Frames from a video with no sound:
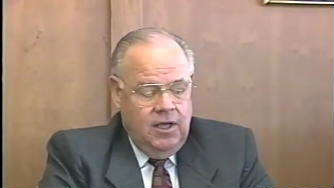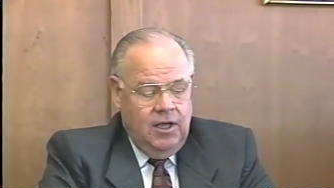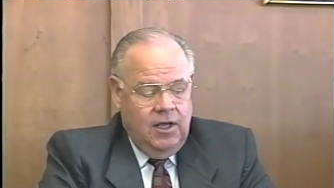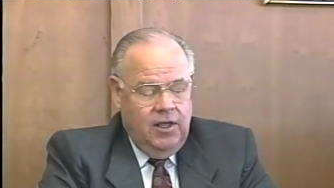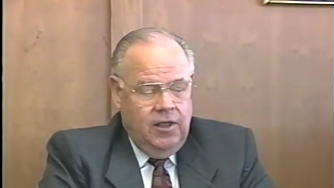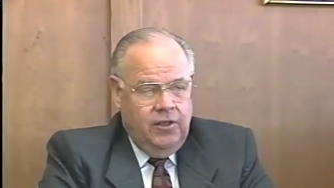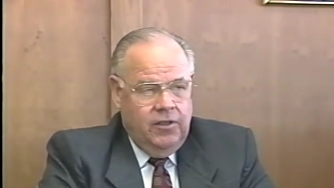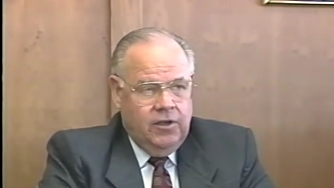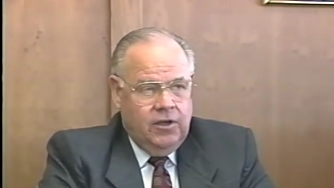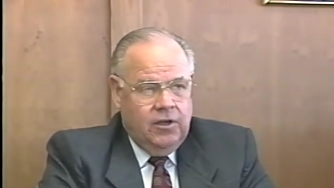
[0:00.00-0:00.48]

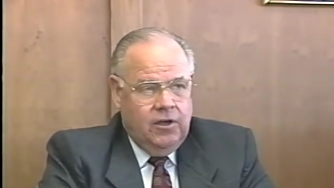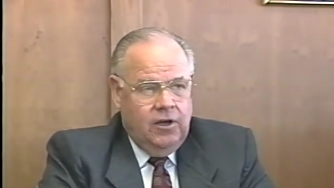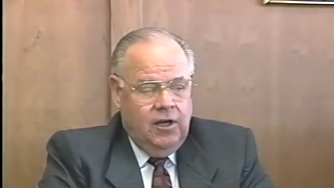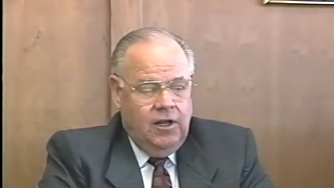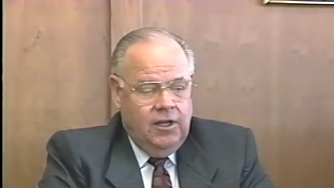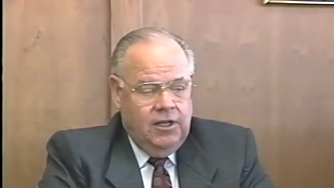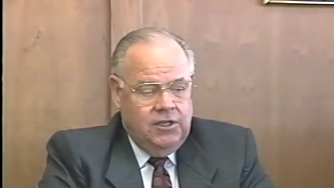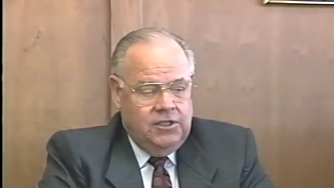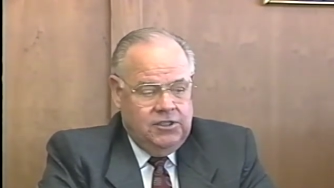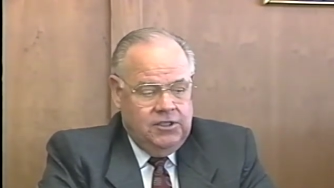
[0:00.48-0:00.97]
the
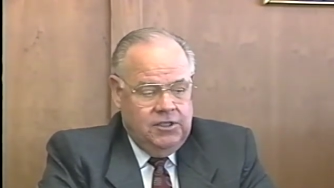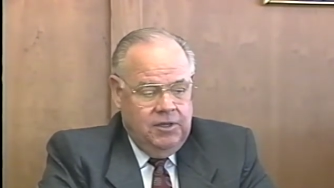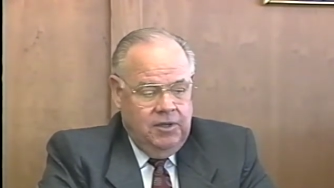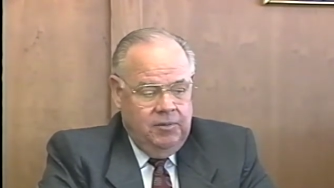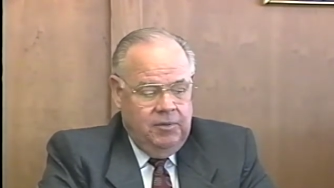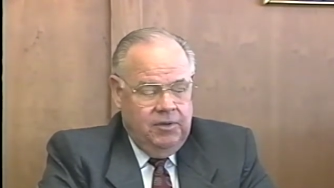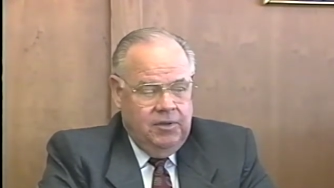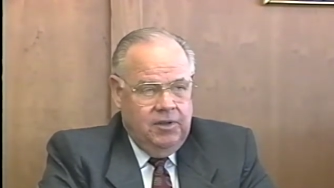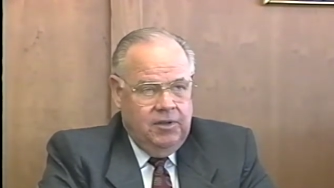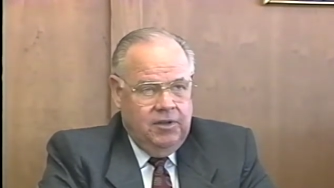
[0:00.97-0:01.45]
college
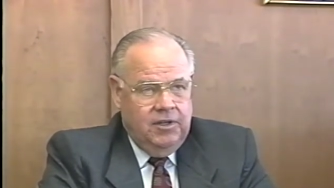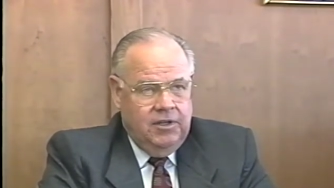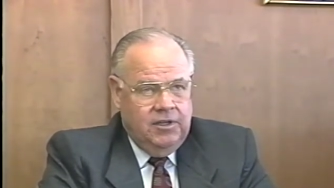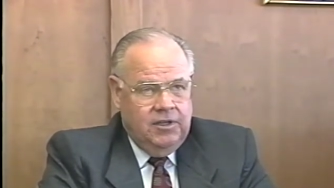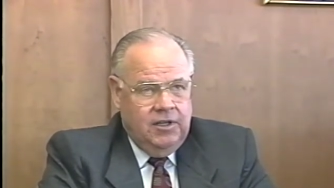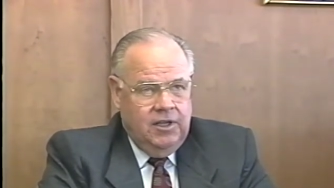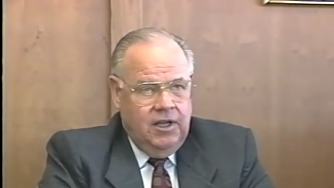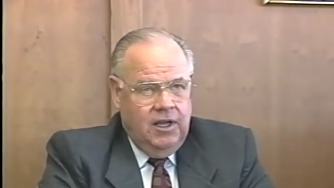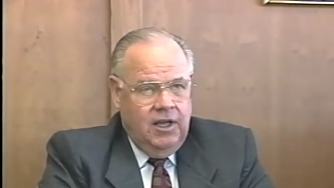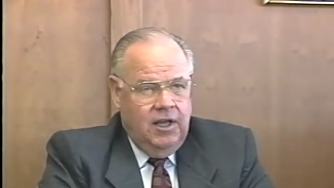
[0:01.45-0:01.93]

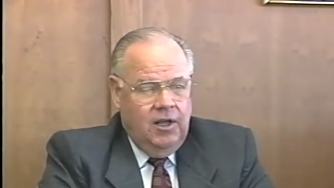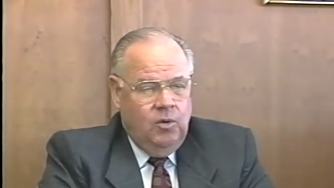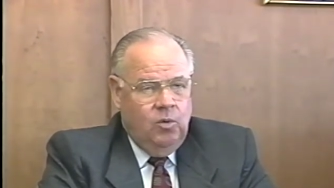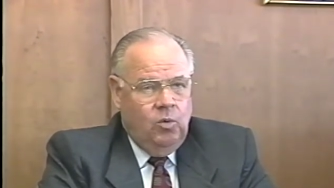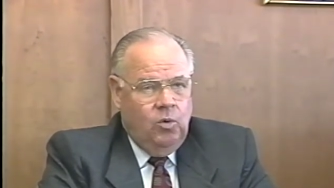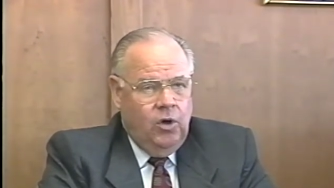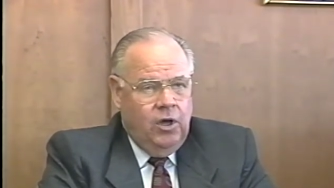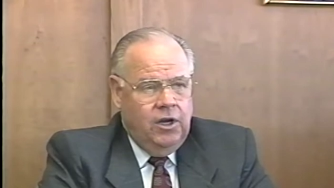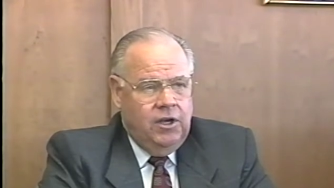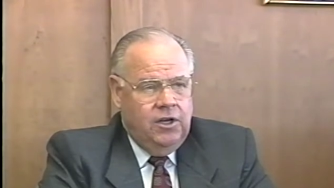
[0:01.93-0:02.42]

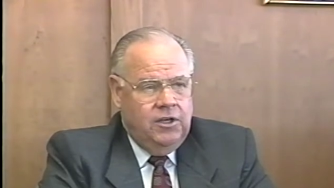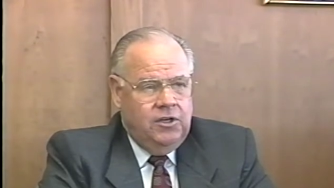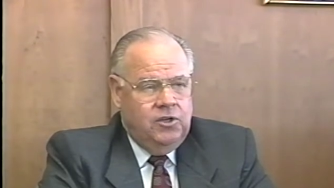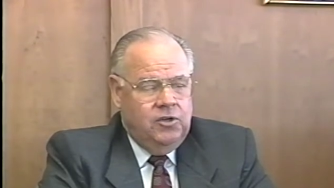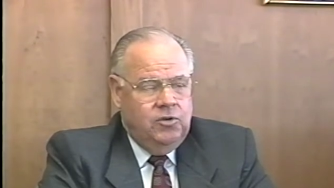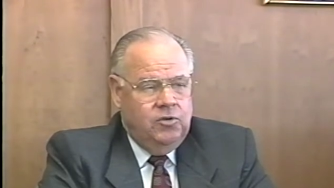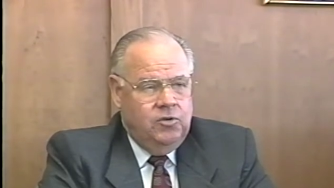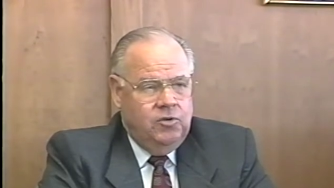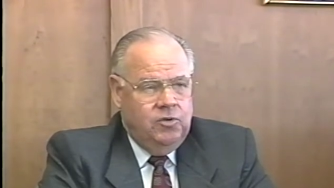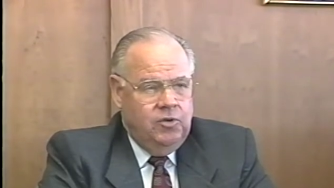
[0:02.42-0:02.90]
wanted
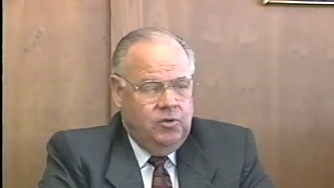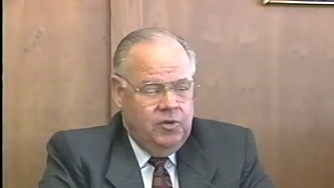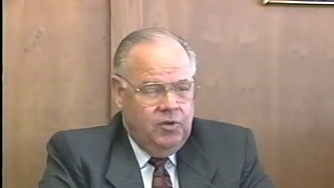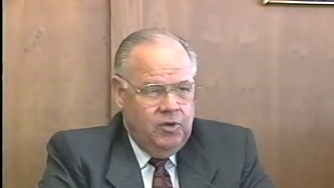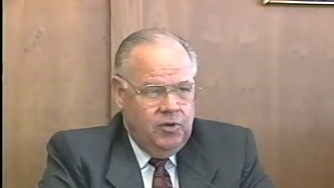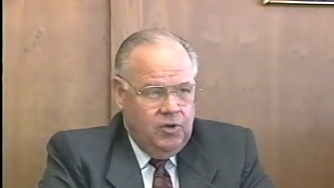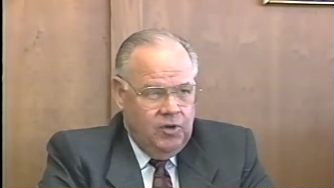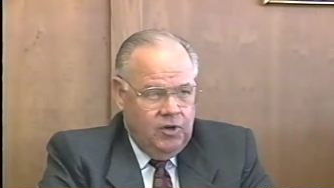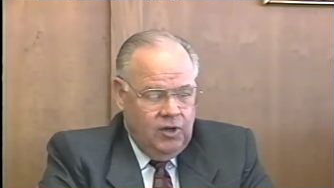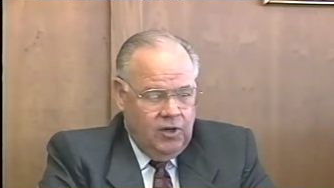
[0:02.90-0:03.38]
to
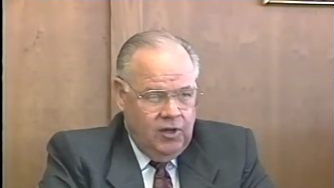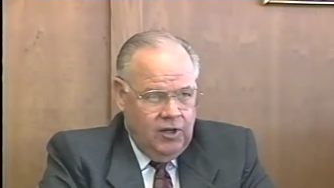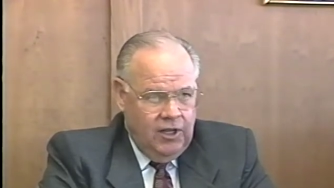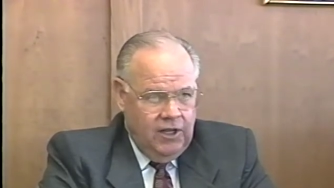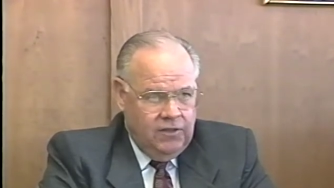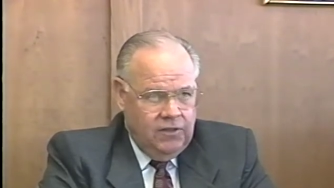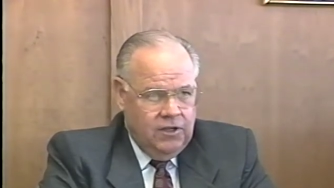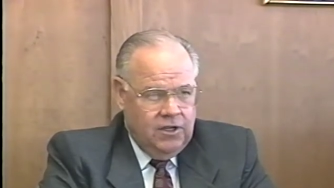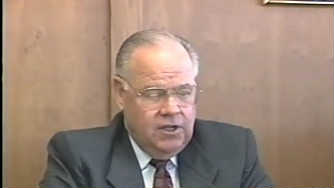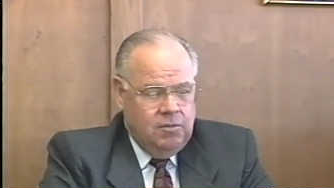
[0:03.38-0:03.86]

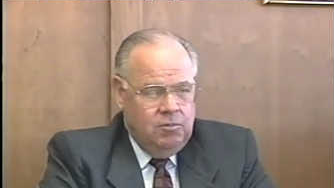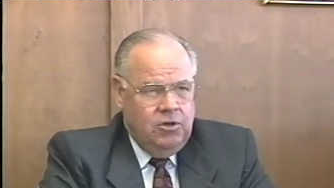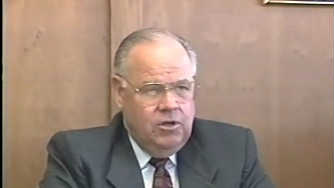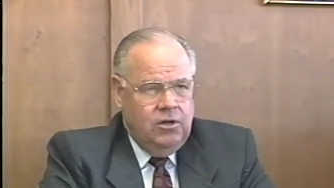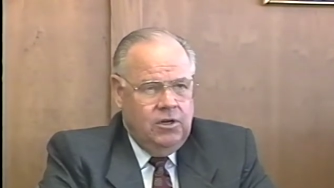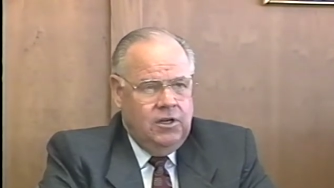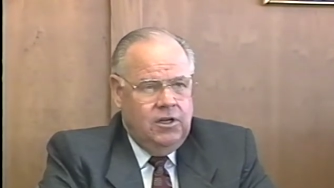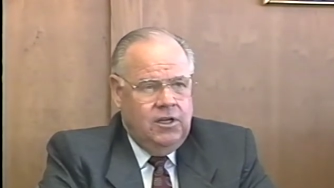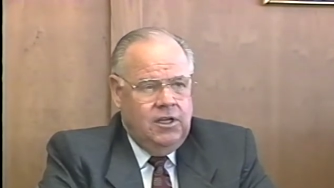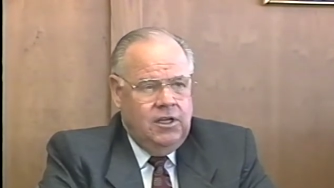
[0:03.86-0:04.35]
let the
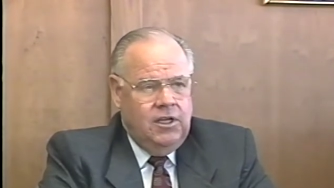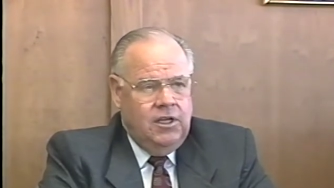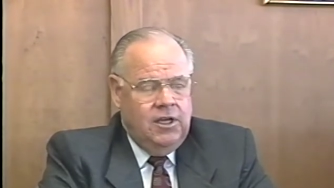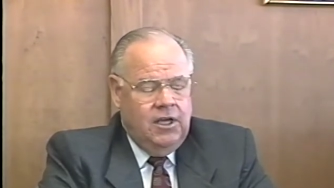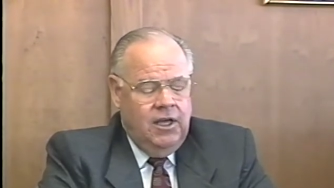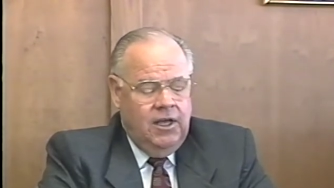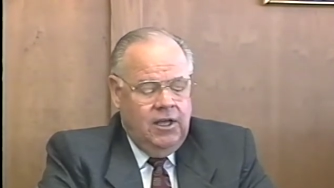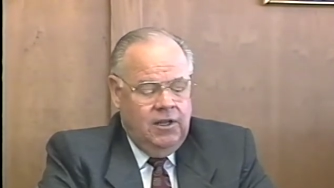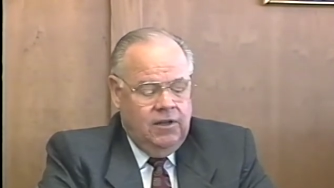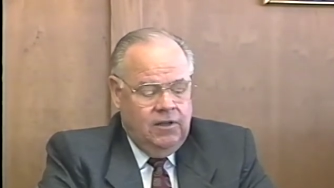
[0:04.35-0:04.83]
community
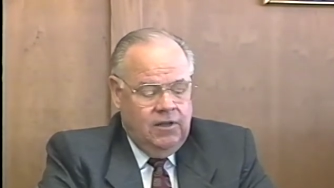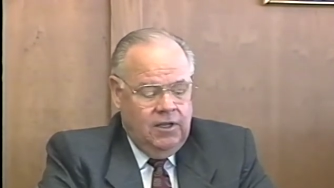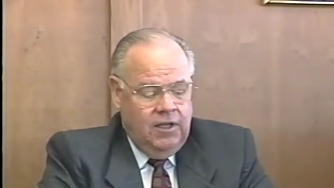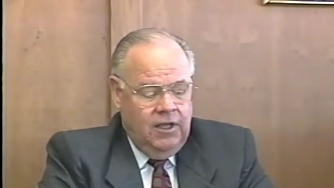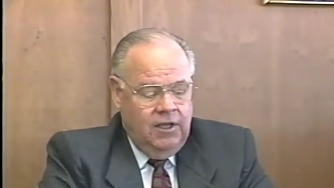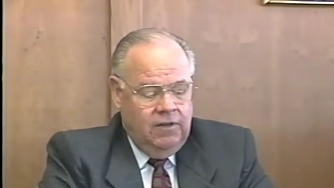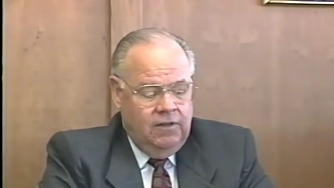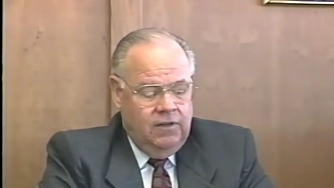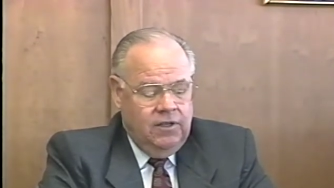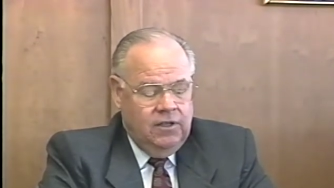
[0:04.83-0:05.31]
and,
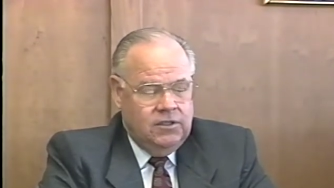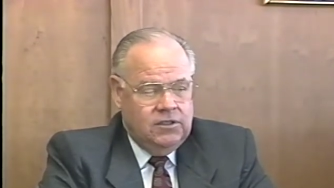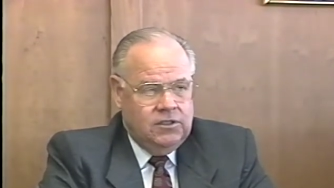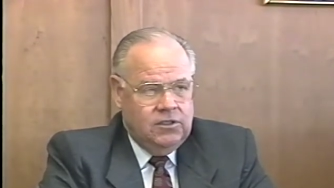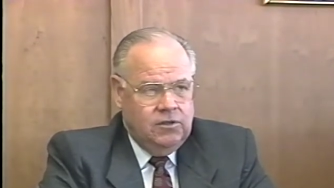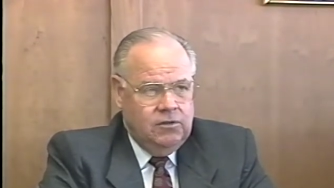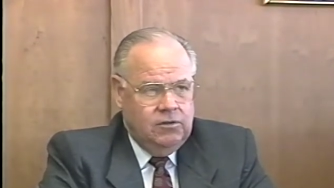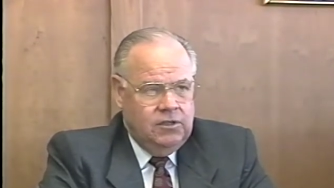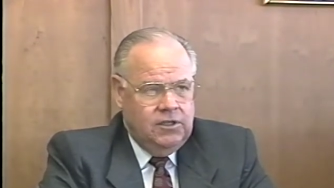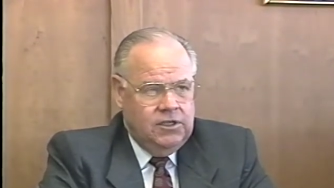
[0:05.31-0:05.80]
and the
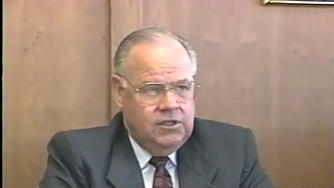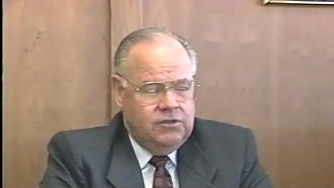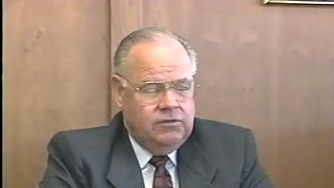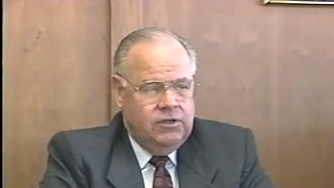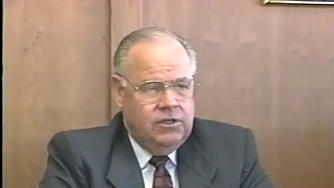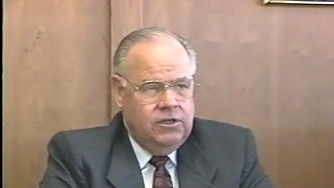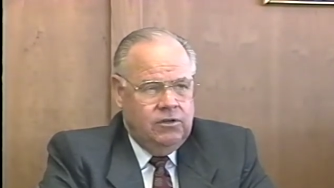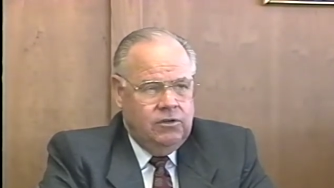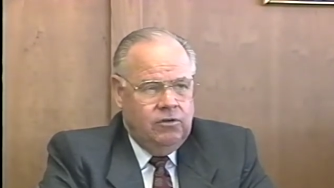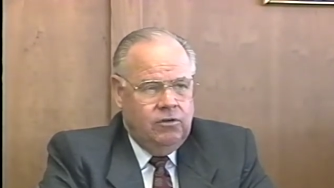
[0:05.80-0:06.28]
school
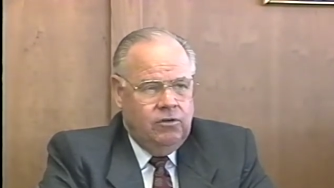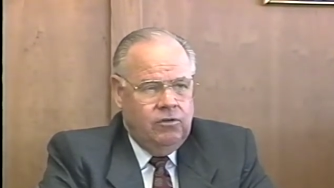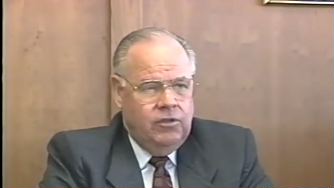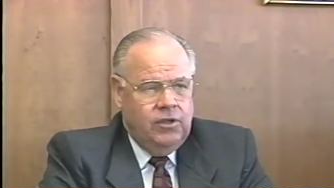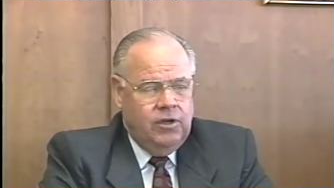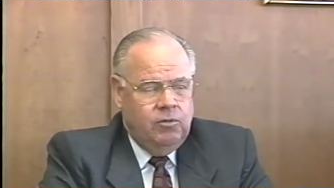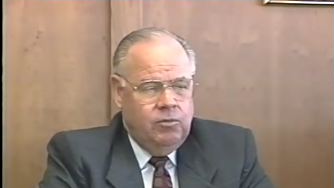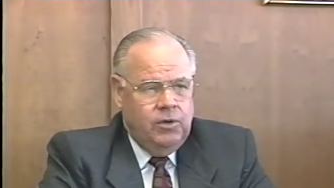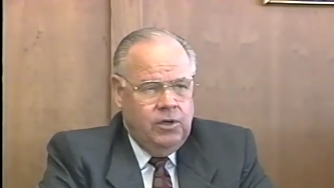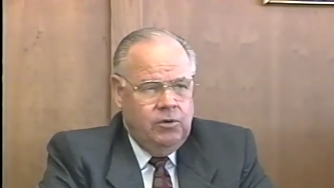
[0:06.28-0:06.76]
district know
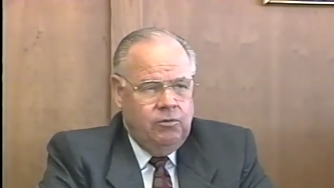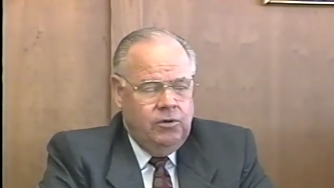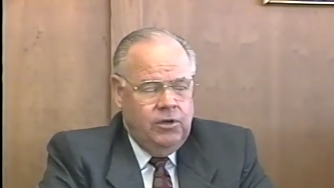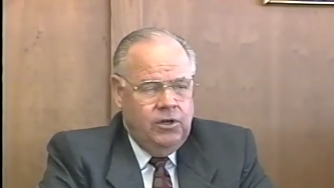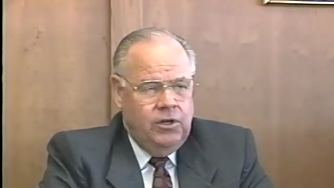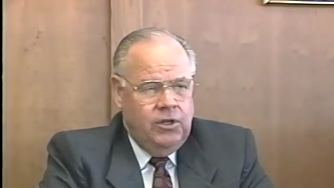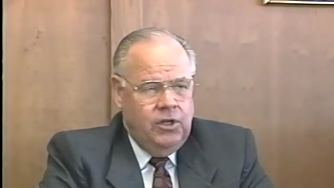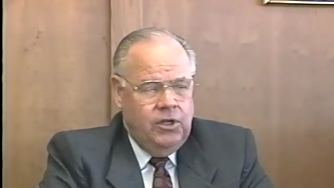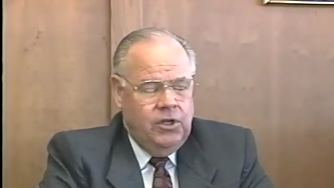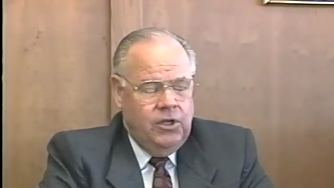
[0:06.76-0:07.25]
that we
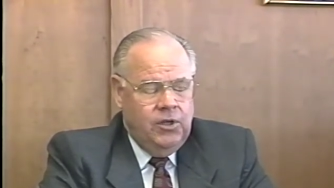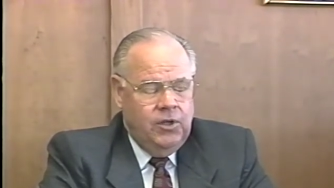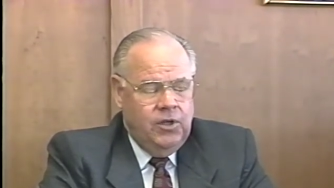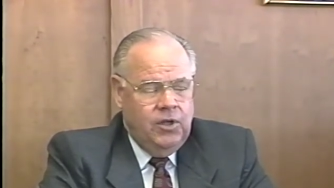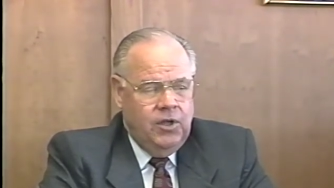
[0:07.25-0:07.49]
really